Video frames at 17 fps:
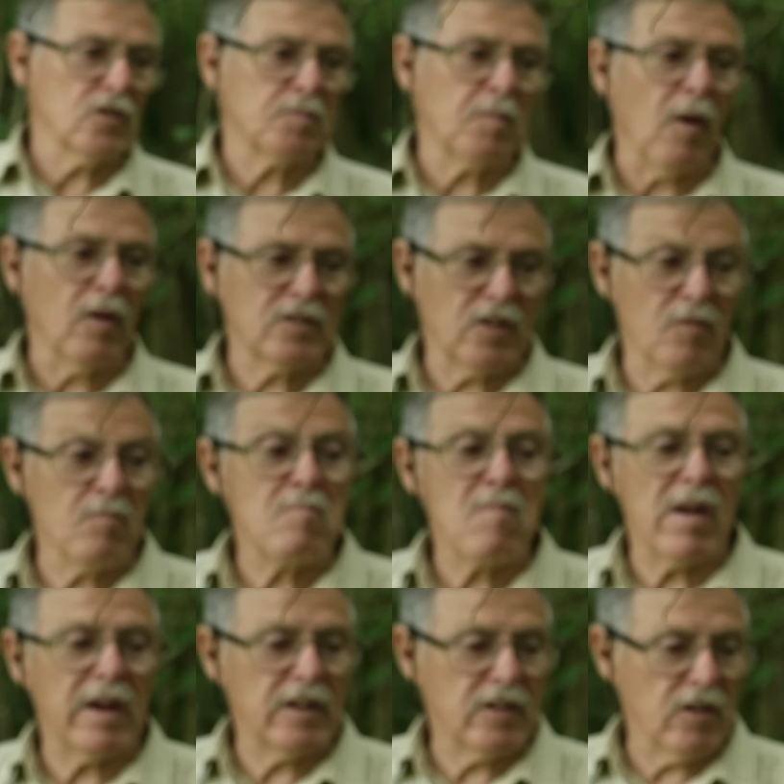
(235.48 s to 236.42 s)
spiked, and
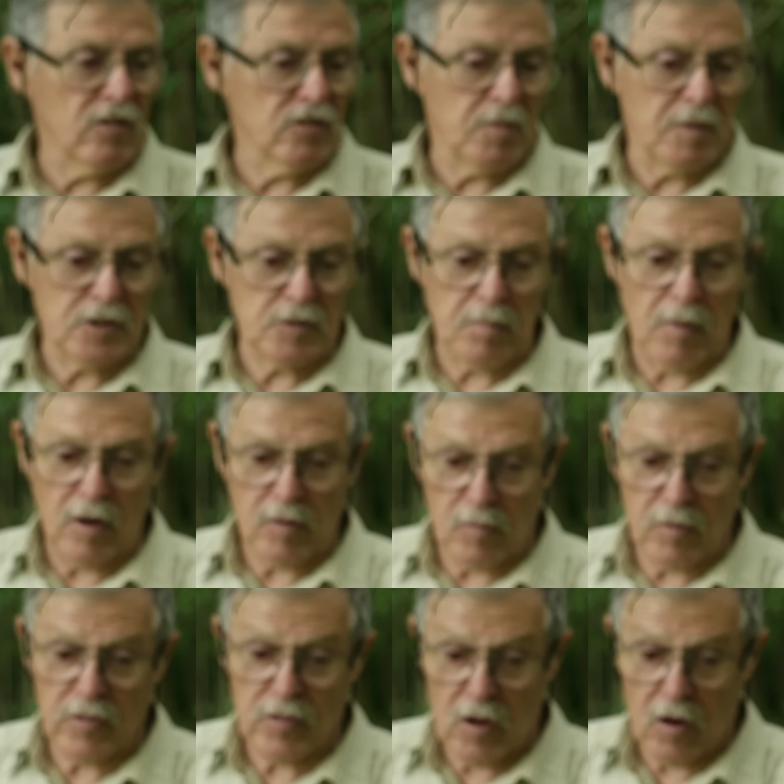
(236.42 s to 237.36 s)
many times been spiked
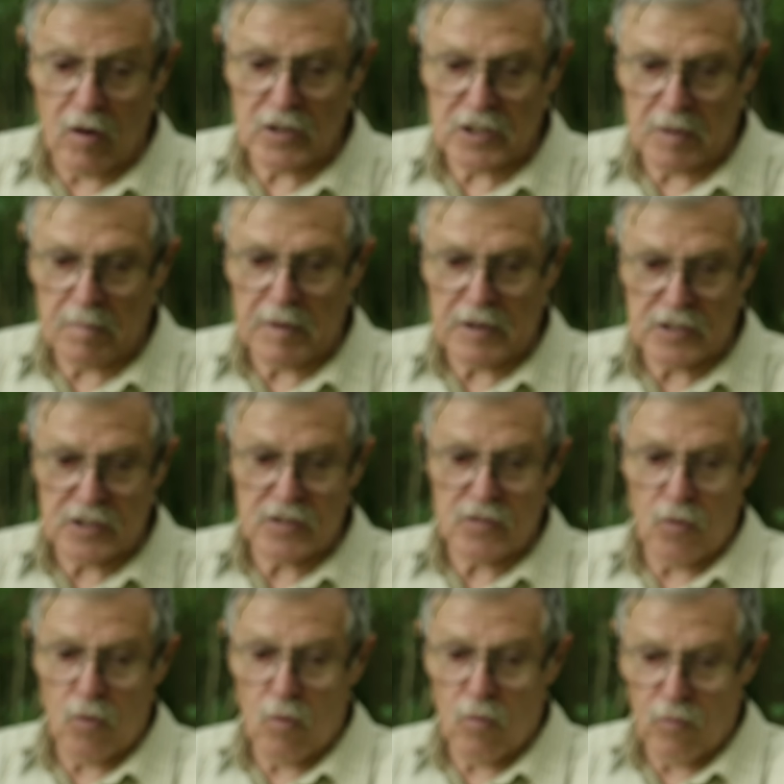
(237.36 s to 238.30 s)
with nasty pieces
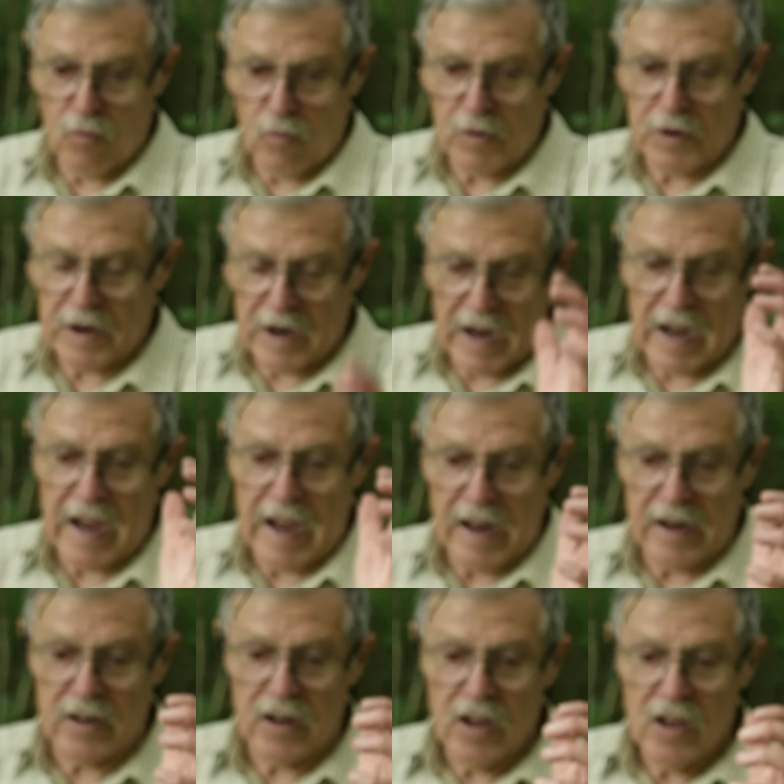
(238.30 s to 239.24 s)
of hawthorn in your
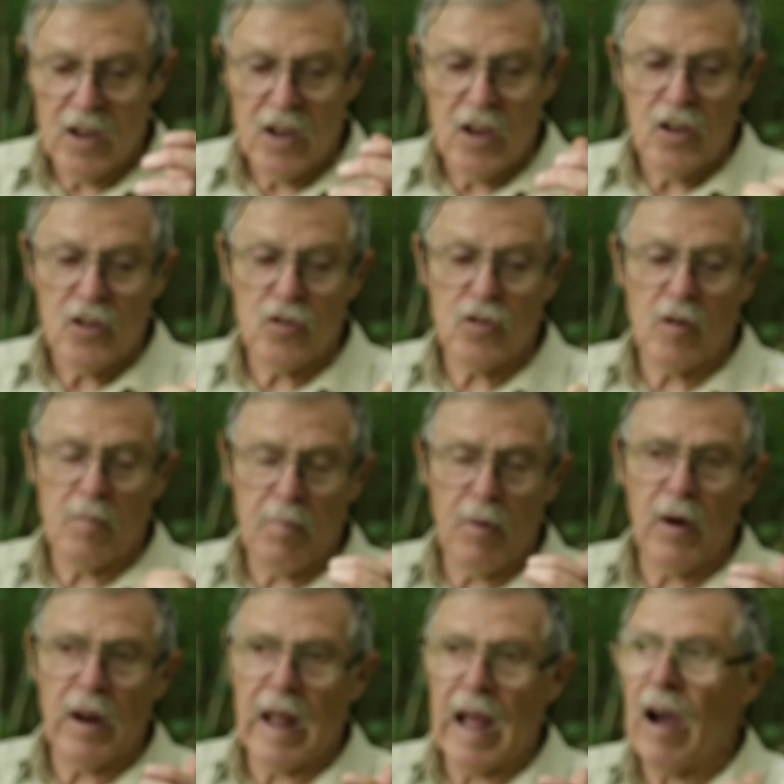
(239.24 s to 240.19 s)
hand, you can
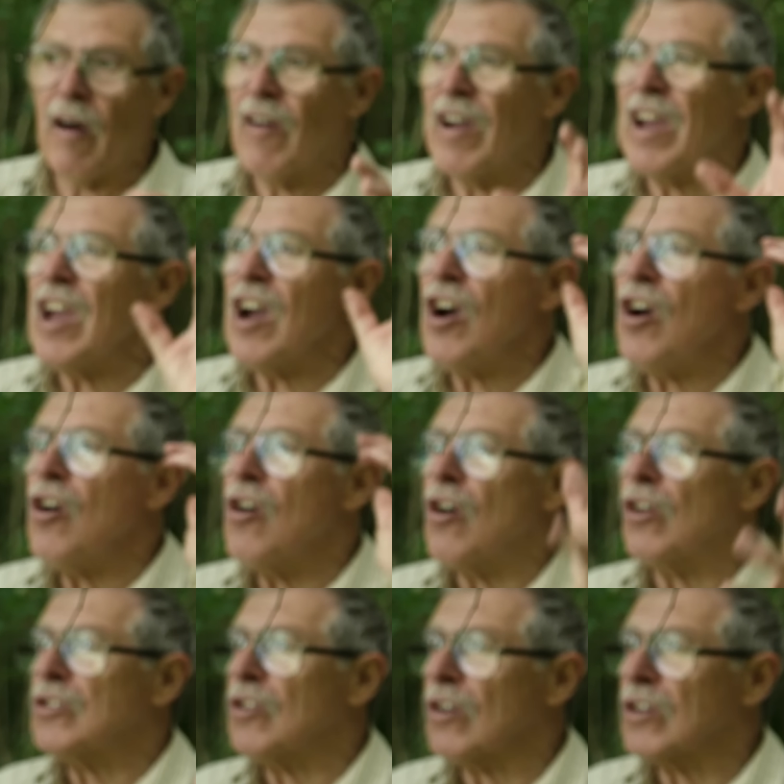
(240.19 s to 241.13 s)
pull it out, it
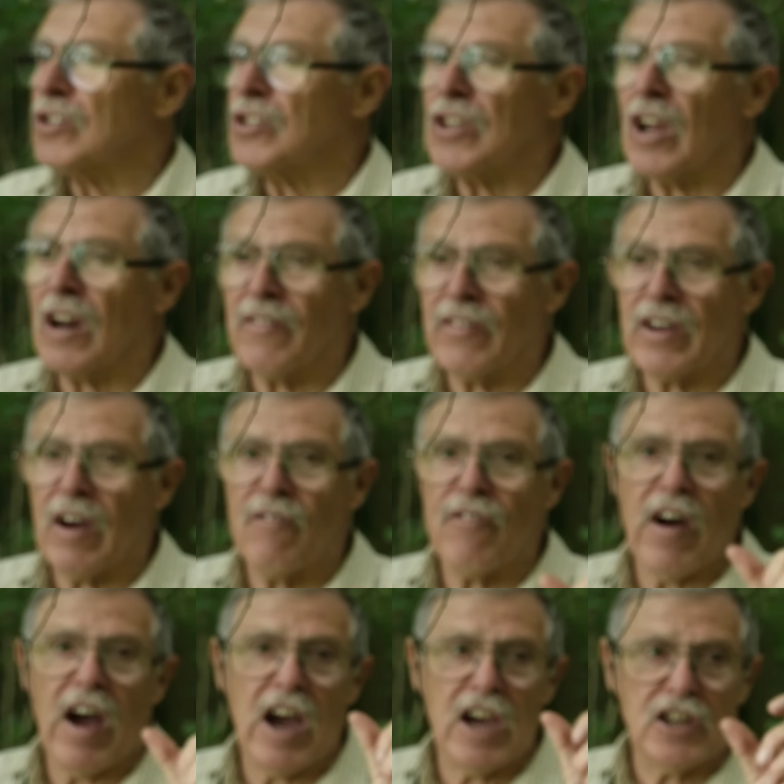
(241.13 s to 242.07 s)
hurts like a son of a gun
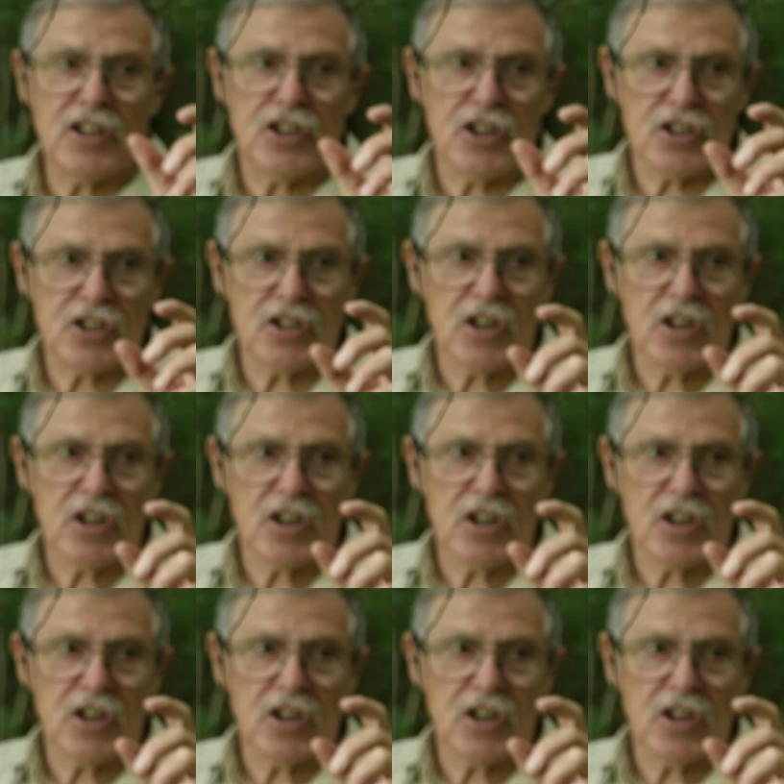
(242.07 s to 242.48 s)
for ages.